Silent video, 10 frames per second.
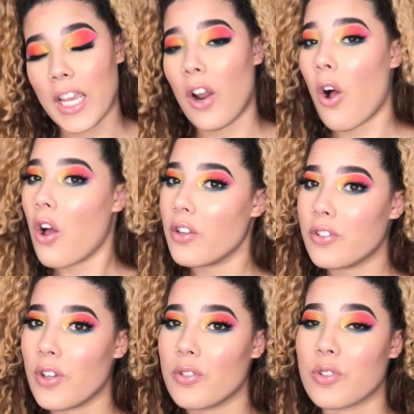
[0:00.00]
and
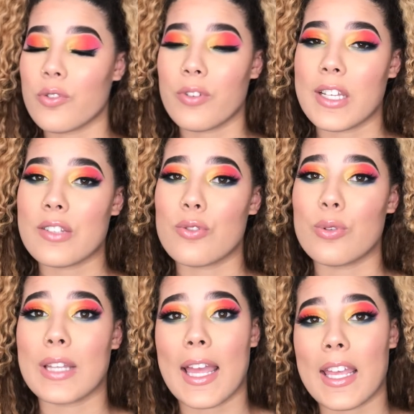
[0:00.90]
also don't forget to
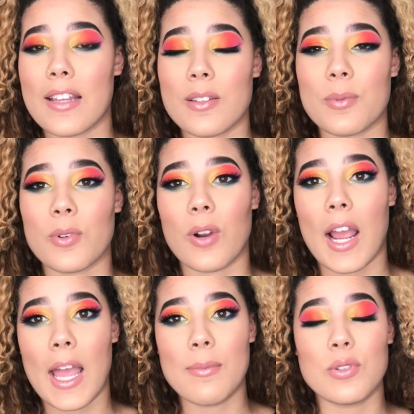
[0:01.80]
like and
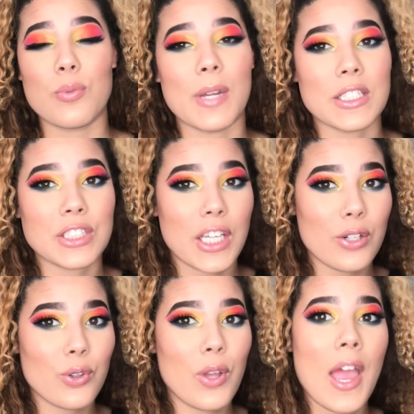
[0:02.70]
subscribe to my
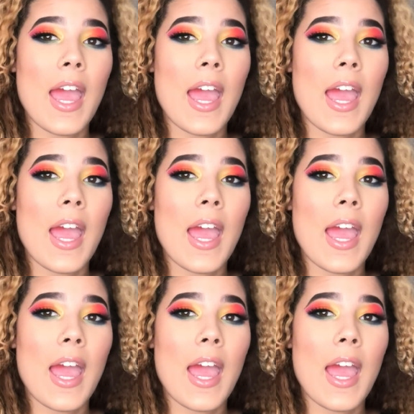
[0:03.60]
channel